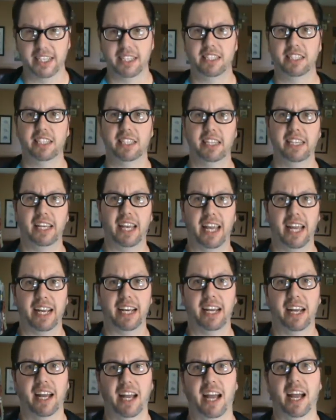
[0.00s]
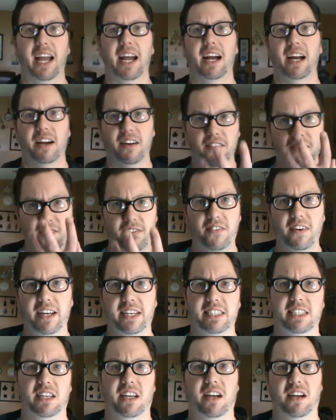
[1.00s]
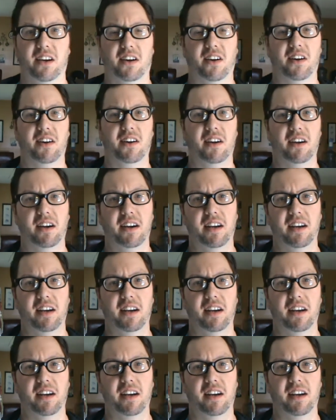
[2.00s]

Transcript: into the egg, face hugger,